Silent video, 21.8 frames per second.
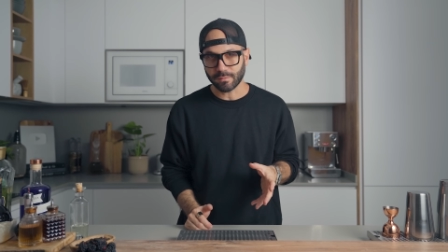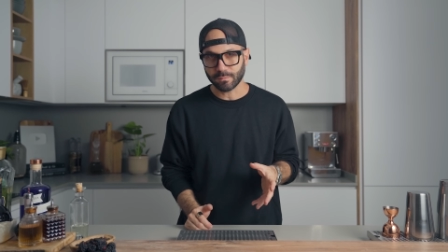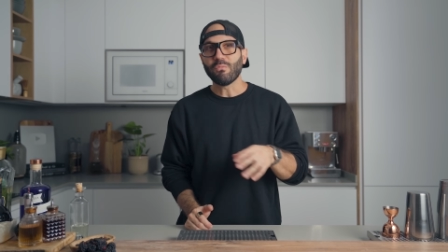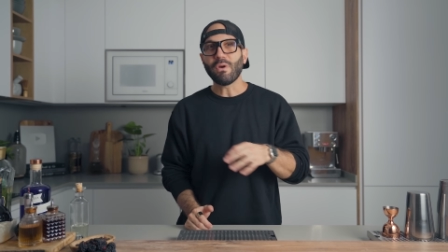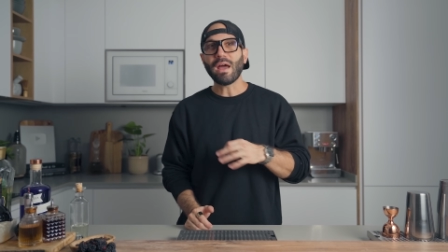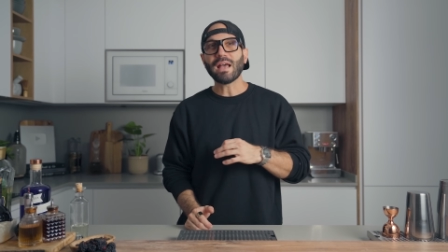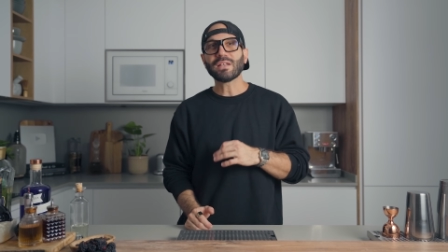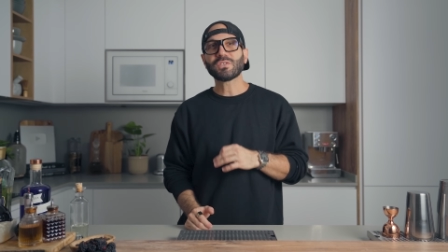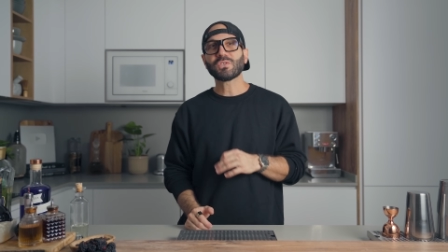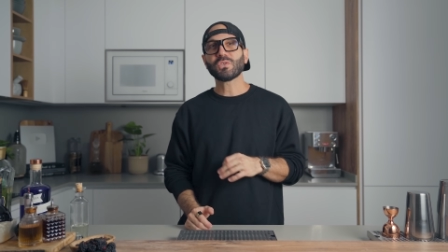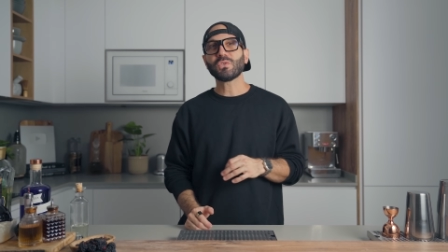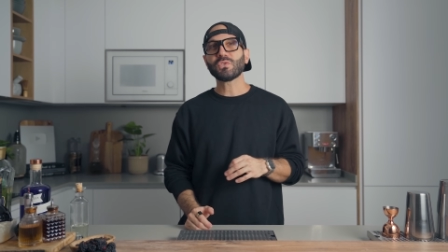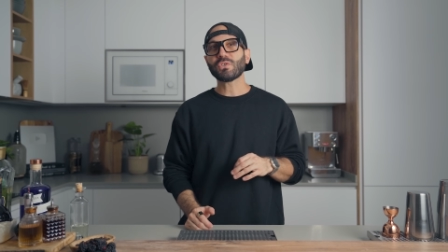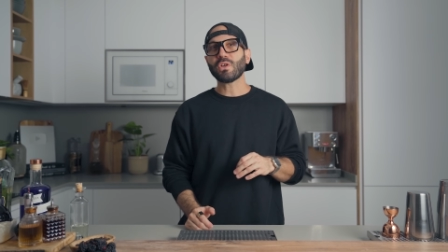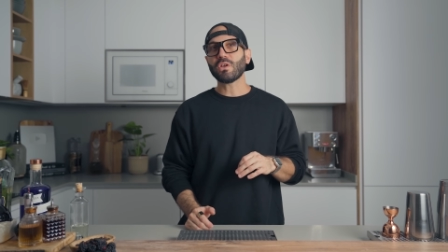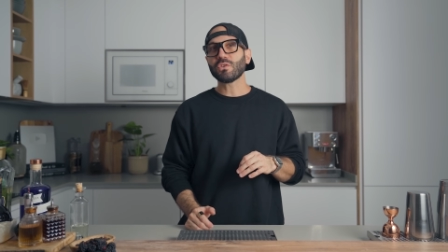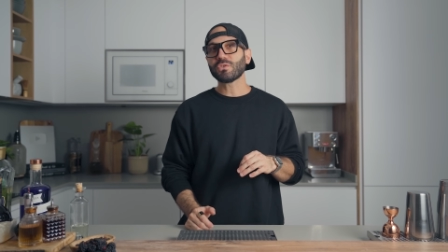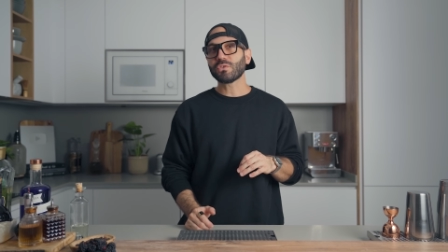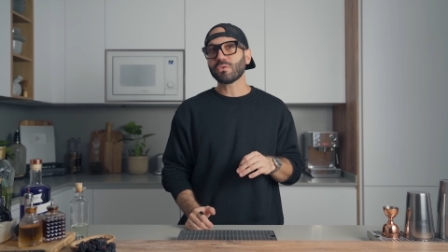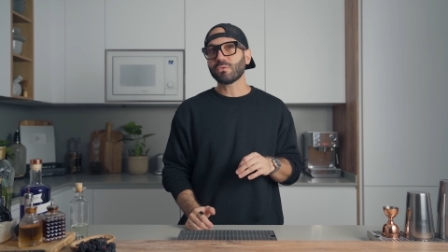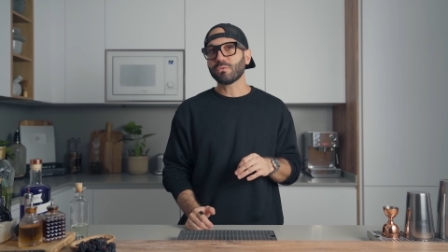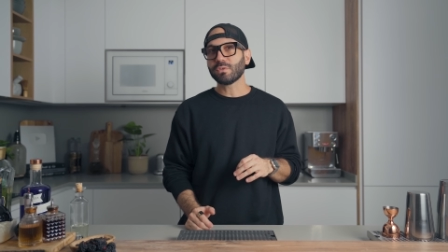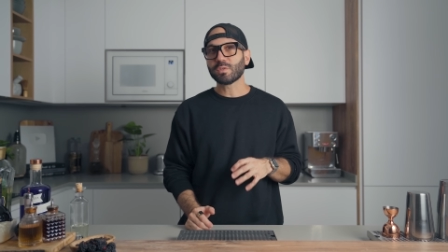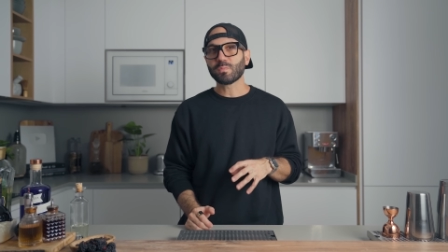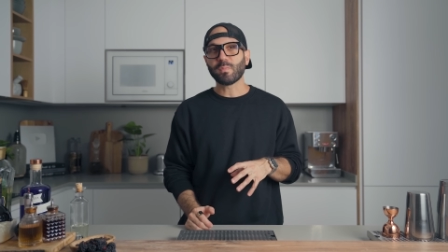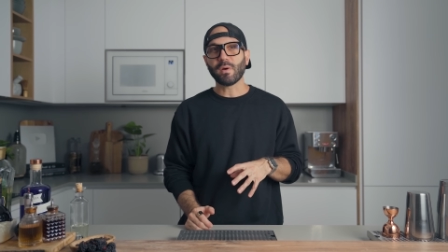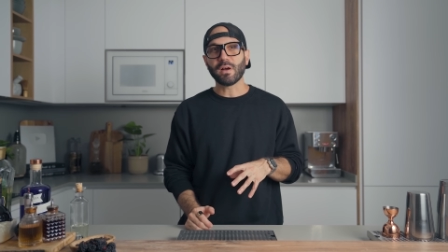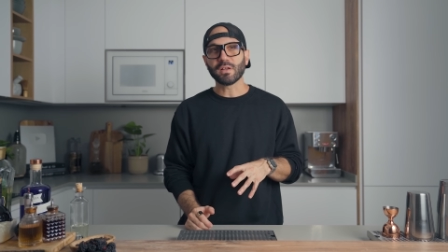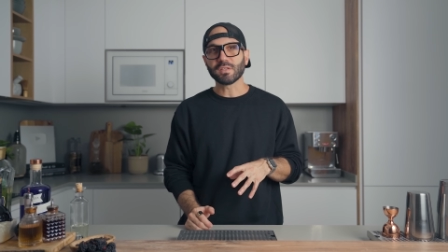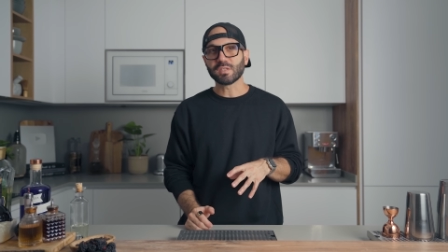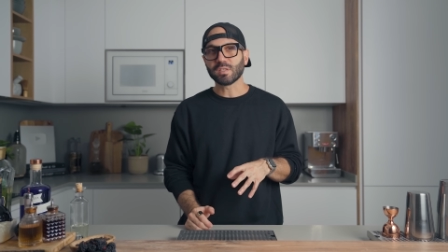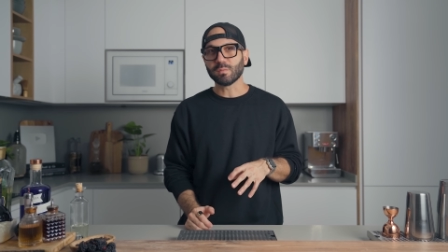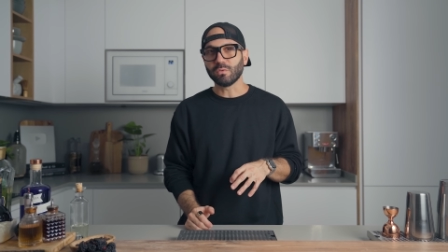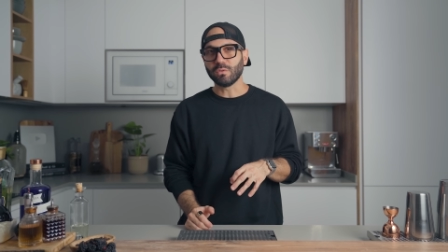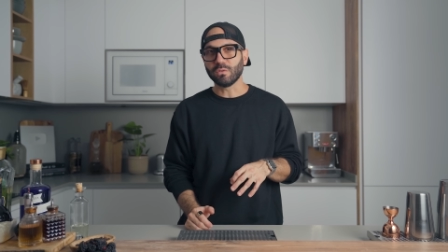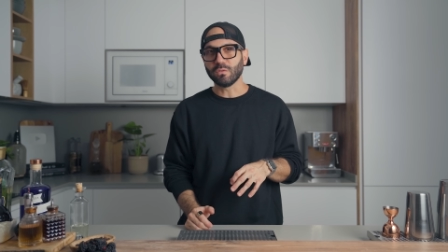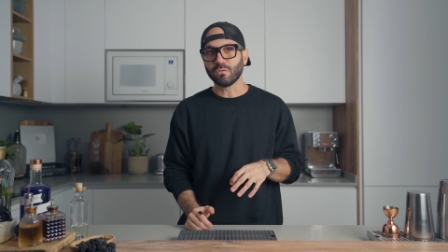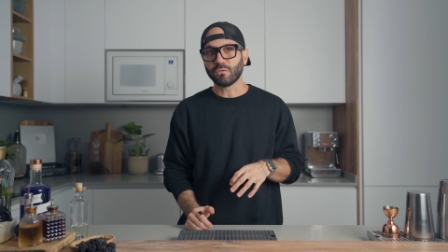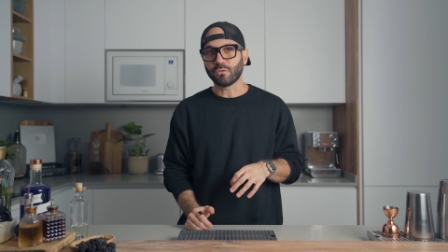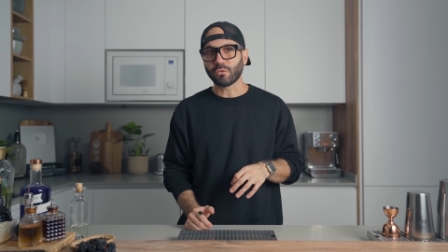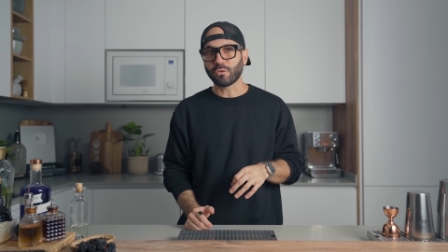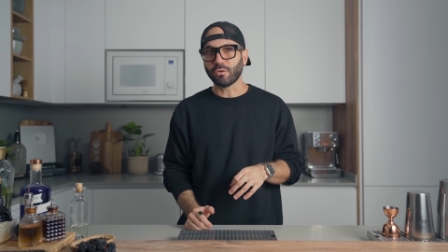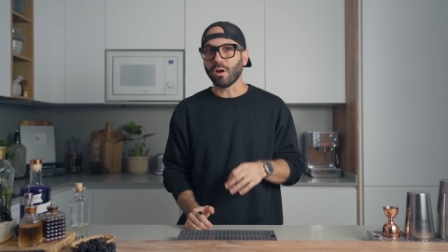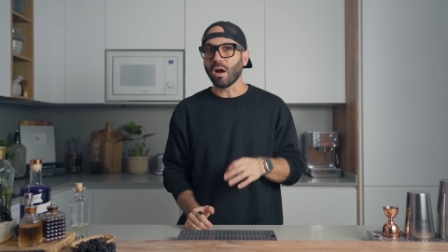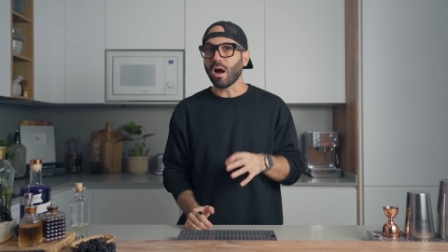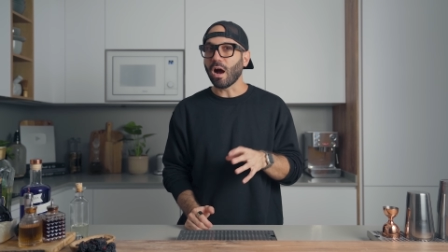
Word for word: Bradsels also responsible for